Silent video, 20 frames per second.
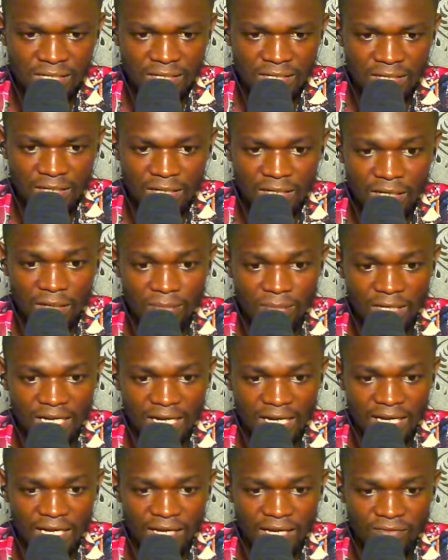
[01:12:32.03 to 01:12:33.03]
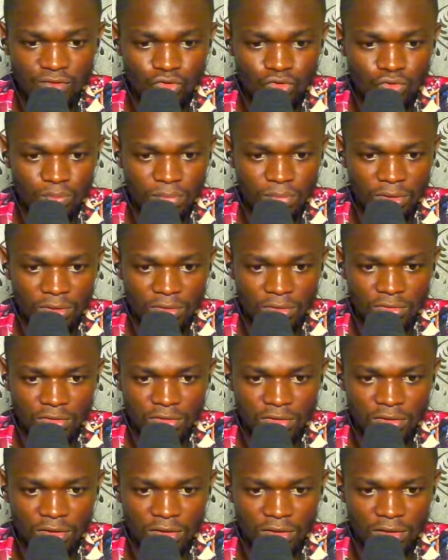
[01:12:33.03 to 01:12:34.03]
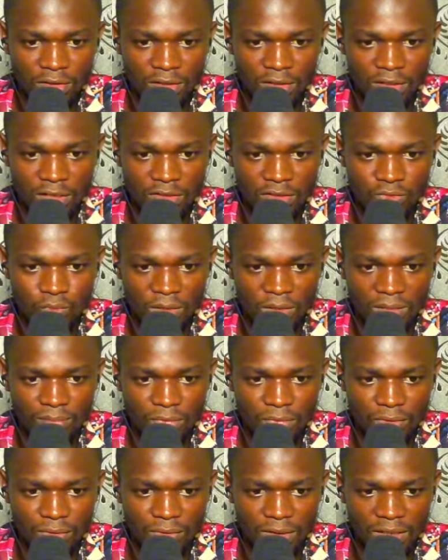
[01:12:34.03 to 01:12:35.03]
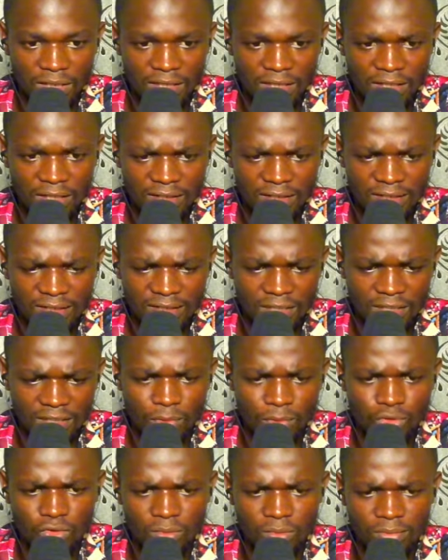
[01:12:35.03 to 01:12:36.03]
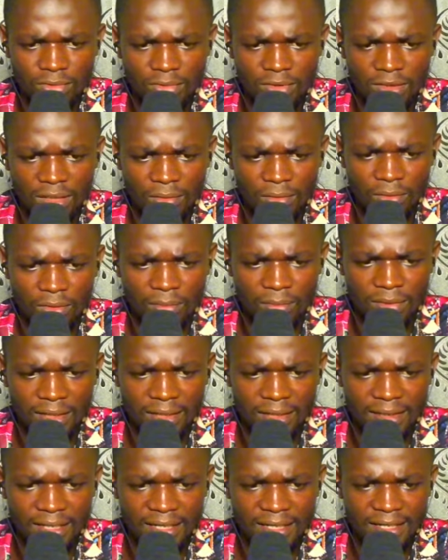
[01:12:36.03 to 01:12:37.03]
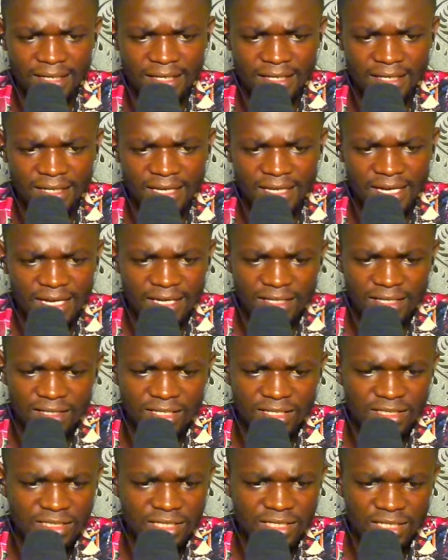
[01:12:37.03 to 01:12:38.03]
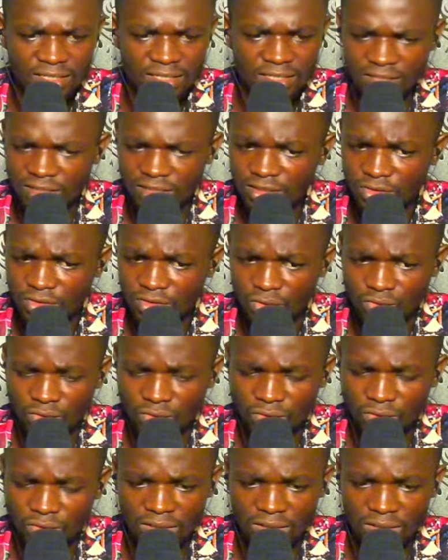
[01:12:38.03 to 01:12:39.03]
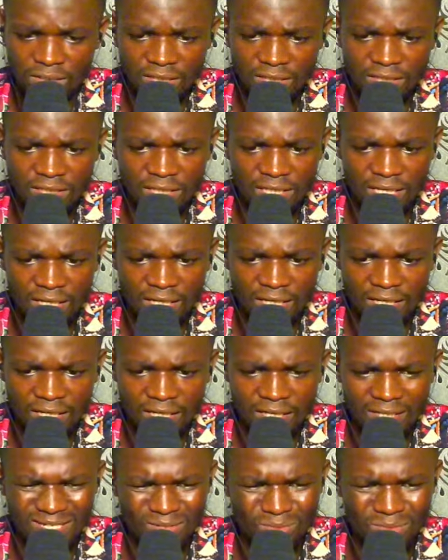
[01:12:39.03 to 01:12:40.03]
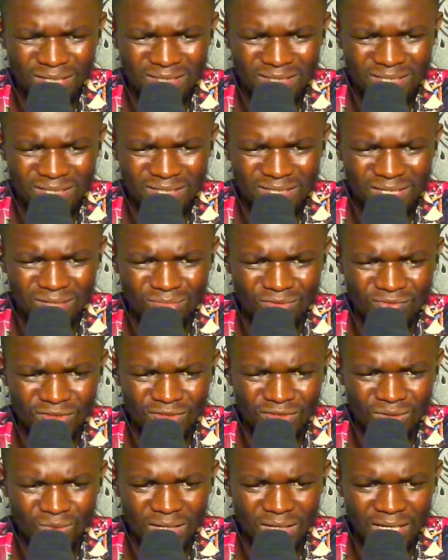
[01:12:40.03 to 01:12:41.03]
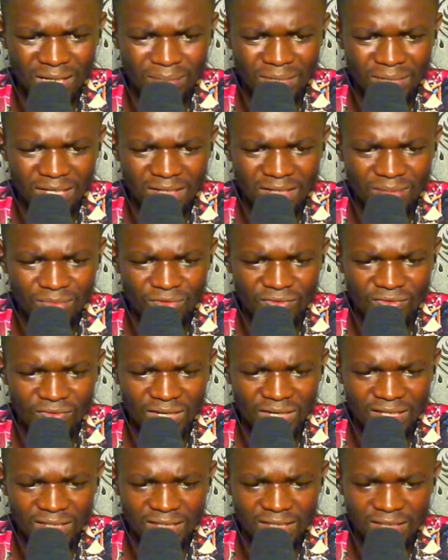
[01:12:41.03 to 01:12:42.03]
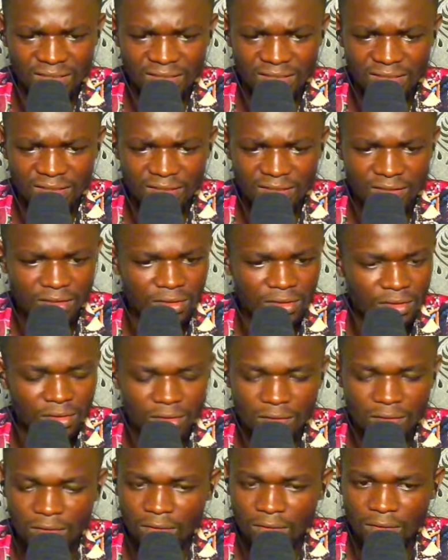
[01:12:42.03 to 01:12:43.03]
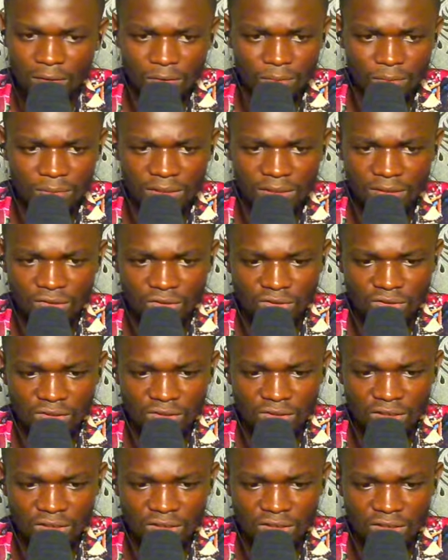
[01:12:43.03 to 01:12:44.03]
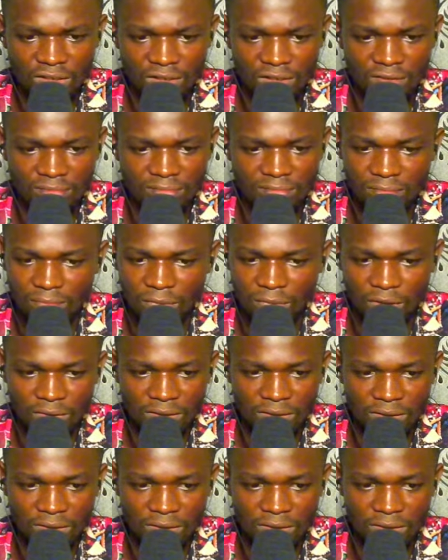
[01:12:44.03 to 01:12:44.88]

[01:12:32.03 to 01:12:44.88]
I have 2 pawns against 1 pawn here. And I'm also putting up an attack here. This is also not an easy target. An opponent moved away. I played a move like this. An opponent just blundered.